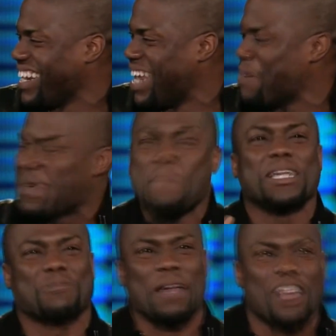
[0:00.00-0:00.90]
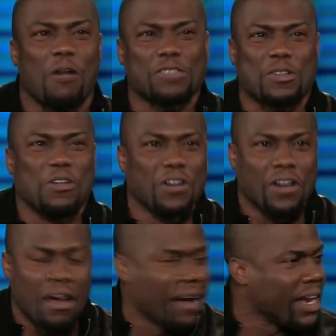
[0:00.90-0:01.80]
Let me explain to y'all what's going
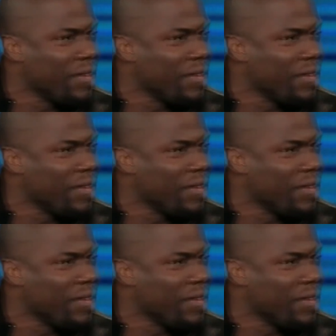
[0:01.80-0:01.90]
on. All right.